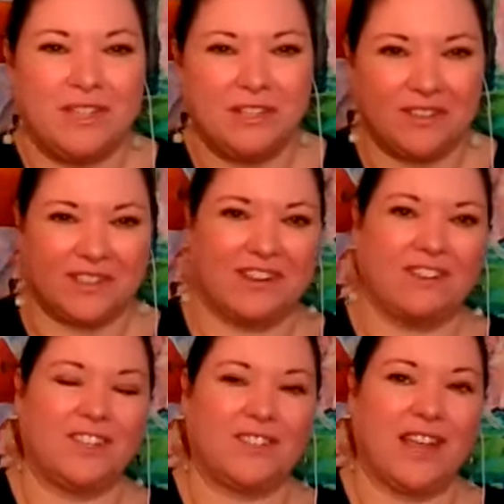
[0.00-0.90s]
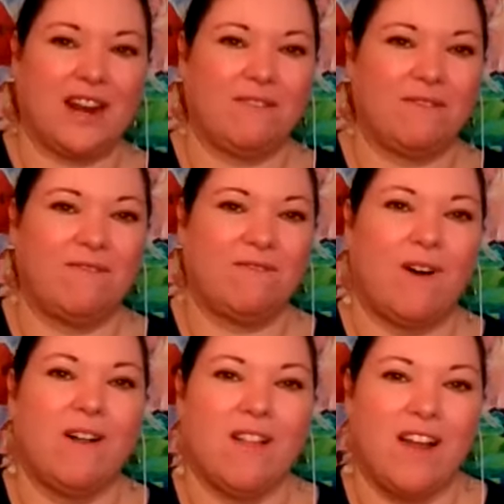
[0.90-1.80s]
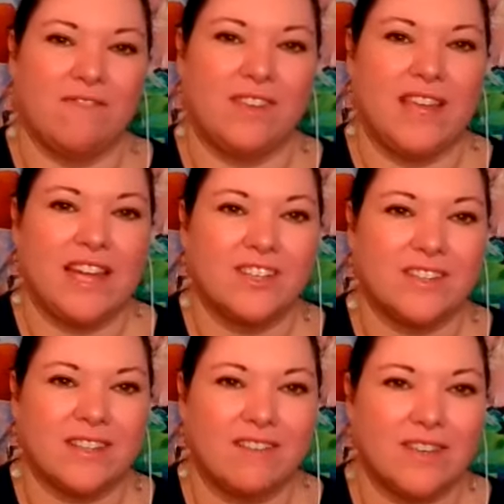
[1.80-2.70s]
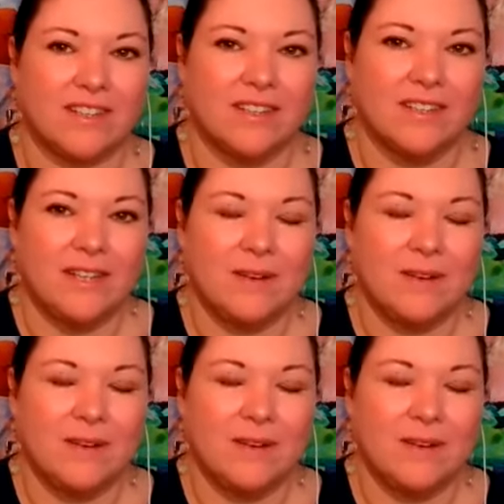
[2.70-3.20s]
Material's going to just kind of fall off the edges of it.